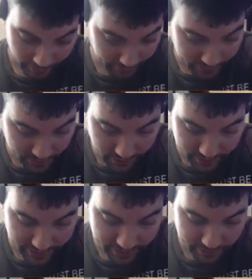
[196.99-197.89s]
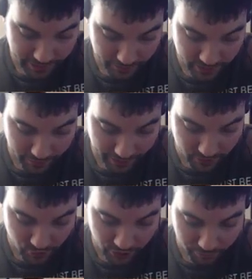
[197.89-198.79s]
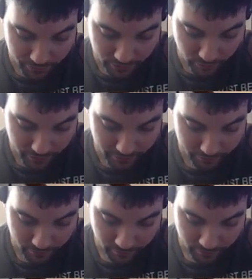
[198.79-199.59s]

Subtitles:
And this is going to take some time, so I may have to jump a little bit.